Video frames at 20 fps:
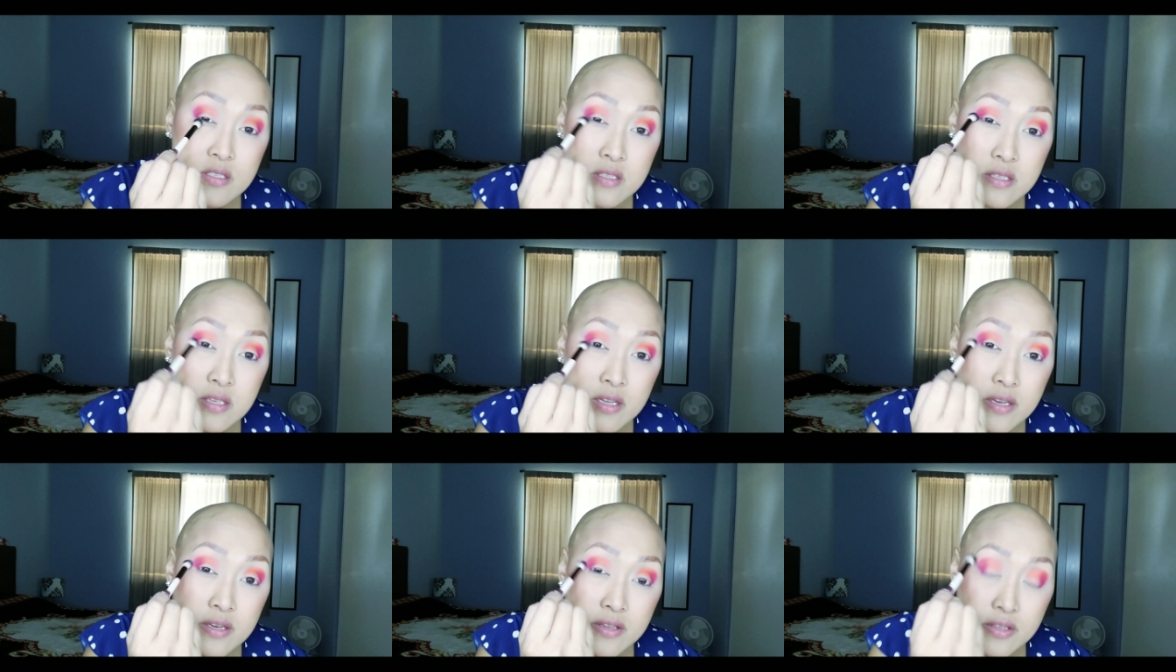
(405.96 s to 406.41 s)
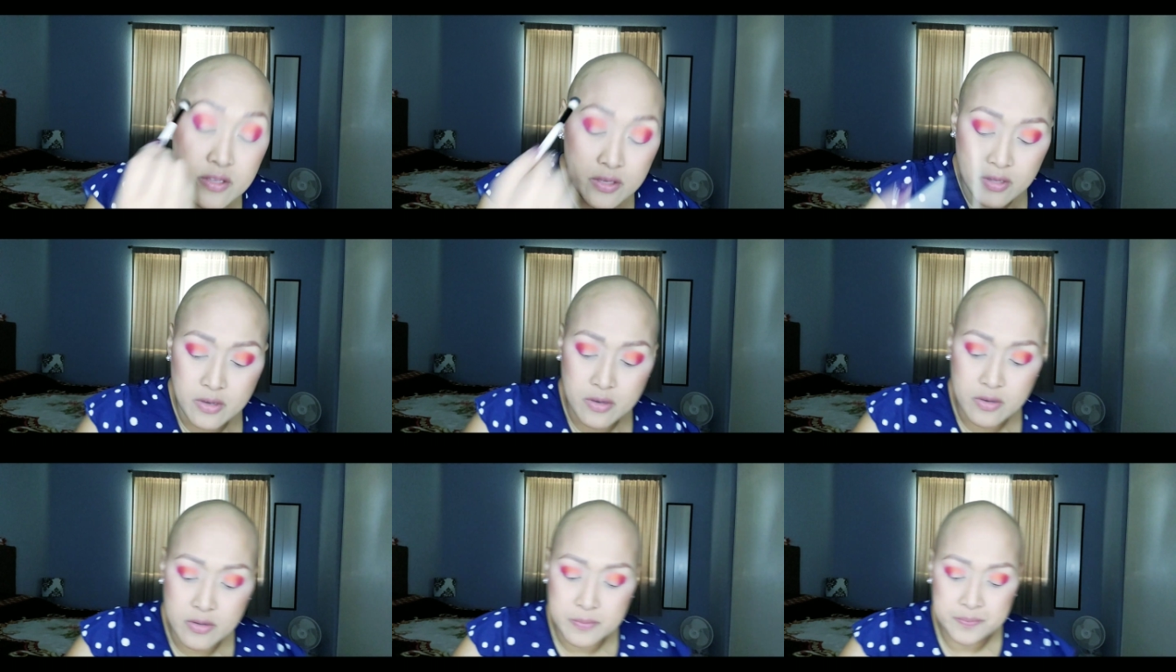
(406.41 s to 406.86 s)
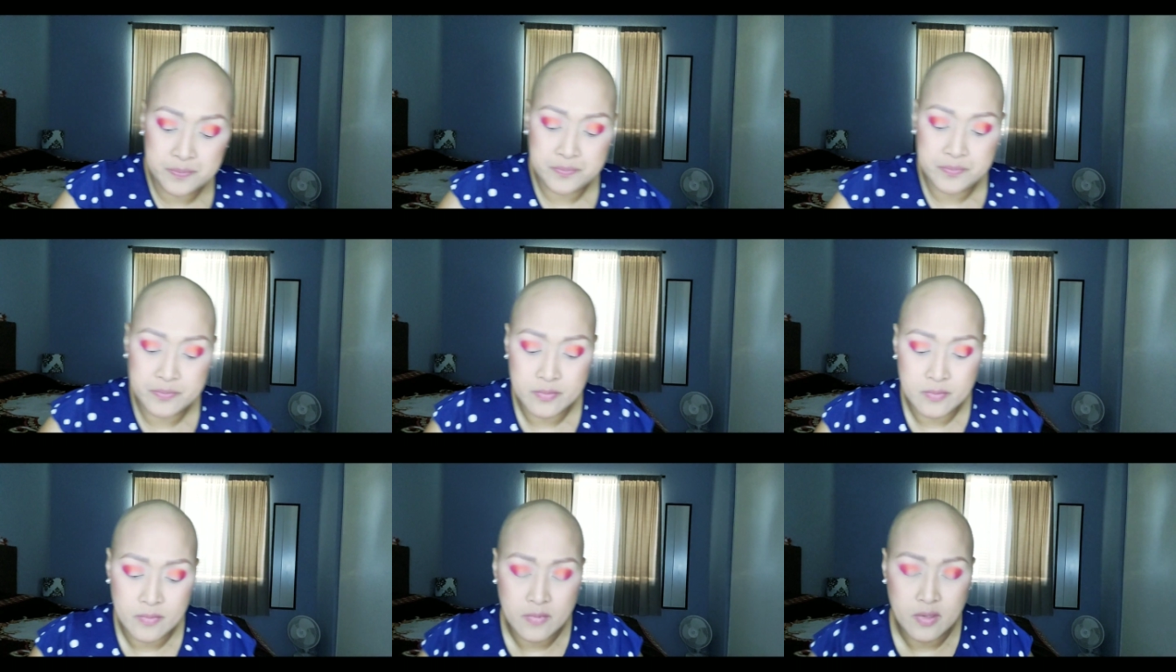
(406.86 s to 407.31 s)
There you go.
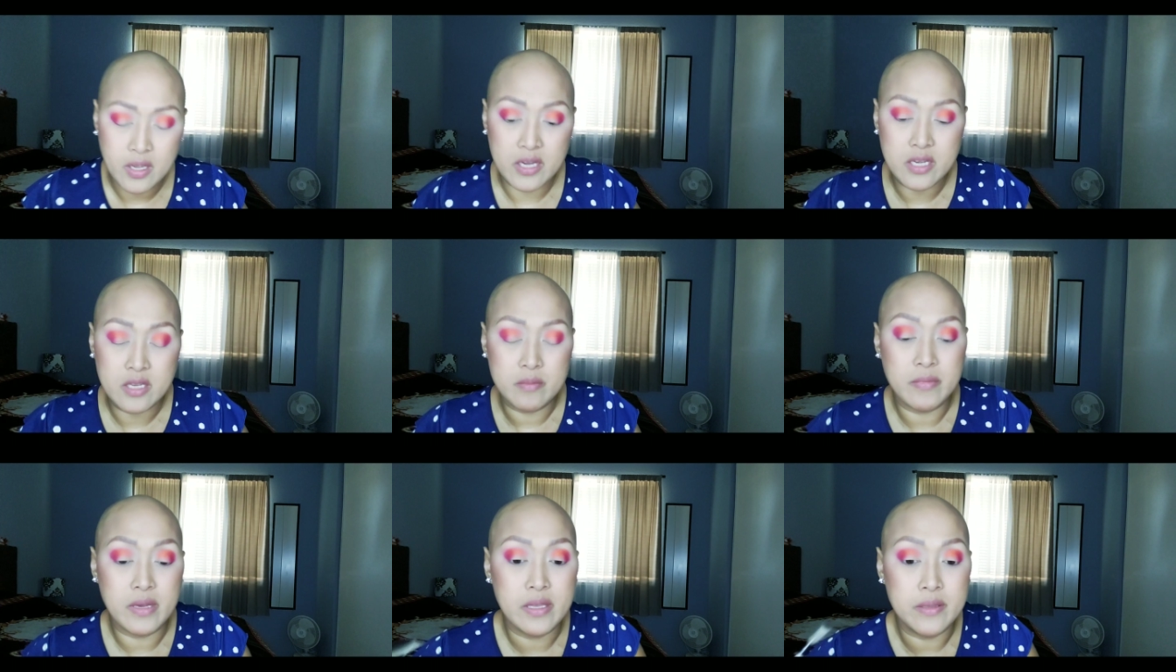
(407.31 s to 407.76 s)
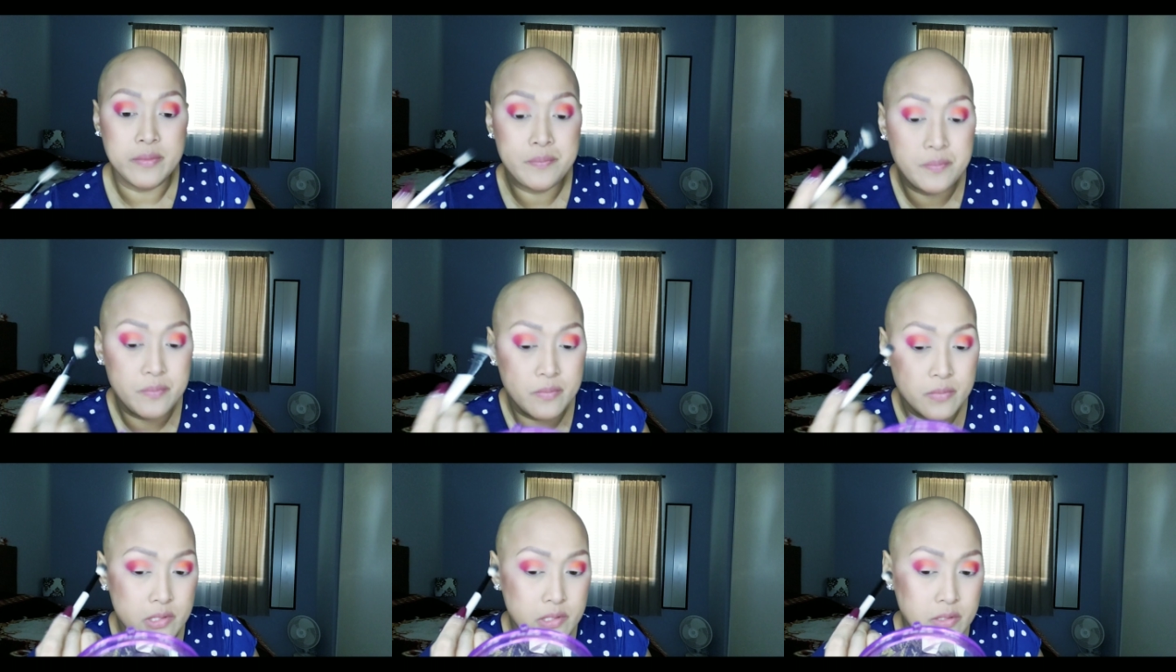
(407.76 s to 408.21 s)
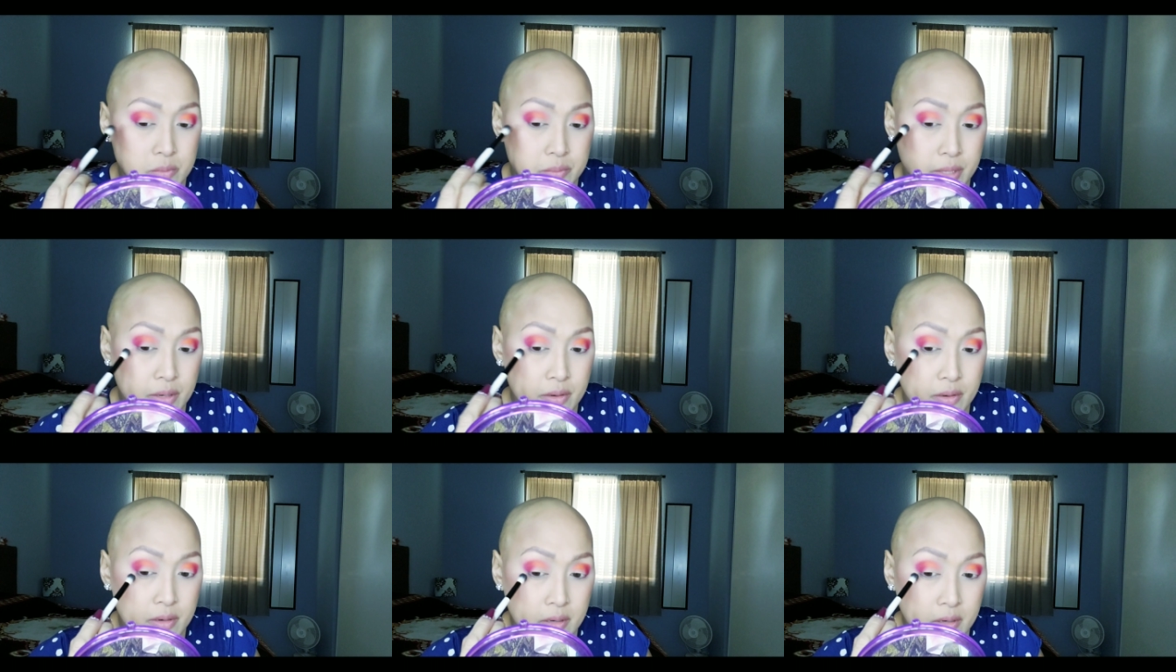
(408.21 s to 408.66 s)
I need my little
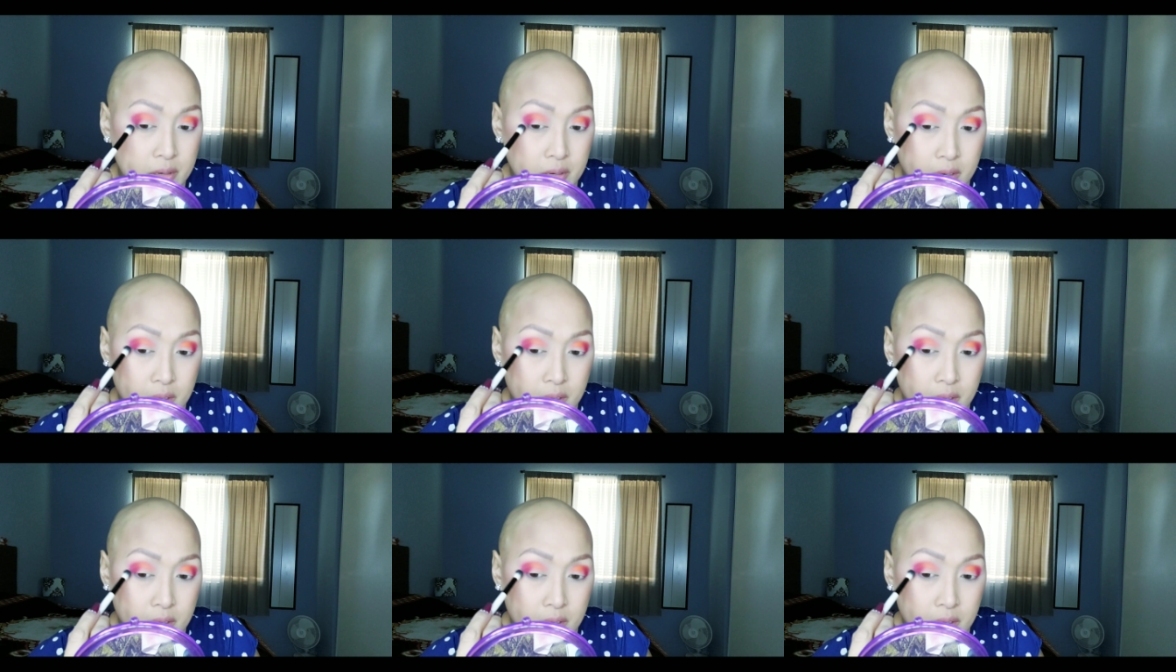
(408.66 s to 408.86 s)
mirror